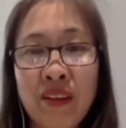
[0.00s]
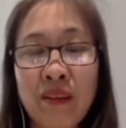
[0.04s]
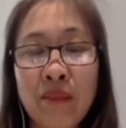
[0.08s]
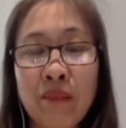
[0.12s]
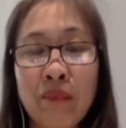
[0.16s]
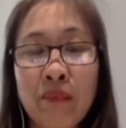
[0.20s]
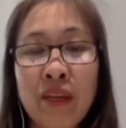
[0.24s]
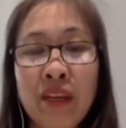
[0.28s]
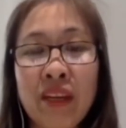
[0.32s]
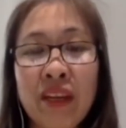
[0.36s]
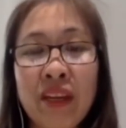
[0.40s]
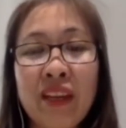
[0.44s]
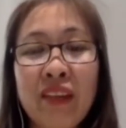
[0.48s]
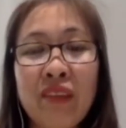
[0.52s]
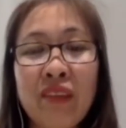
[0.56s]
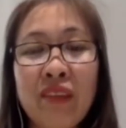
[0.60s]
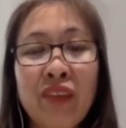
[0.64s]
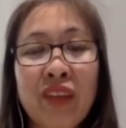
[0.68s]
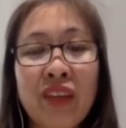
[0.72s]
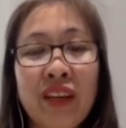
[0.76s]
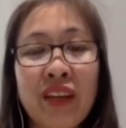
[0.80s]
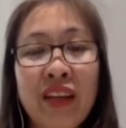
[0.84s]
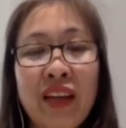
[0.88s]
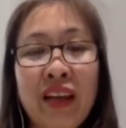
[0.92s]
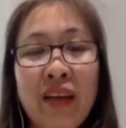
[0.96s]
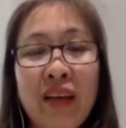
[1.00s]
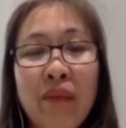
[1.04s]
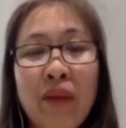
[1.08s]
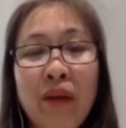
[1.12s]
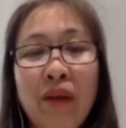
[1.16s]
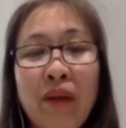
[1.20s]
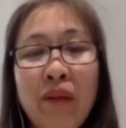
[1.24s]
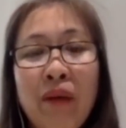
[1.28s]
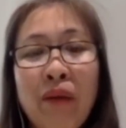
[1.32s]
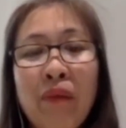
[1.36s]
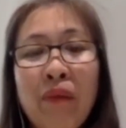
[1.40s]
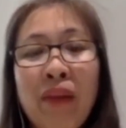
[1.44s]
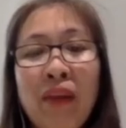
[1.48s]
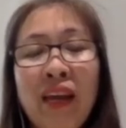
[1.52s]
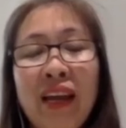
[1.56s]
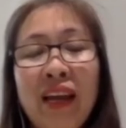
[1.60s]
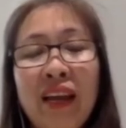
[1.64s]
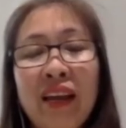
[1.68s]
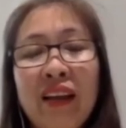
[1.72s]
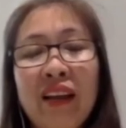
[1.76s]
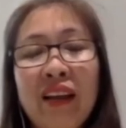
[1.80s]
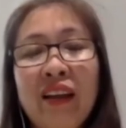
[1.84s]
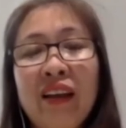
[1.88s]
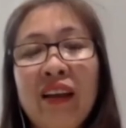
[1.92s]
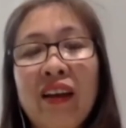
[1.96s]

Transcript: But in Vietnam, her mom like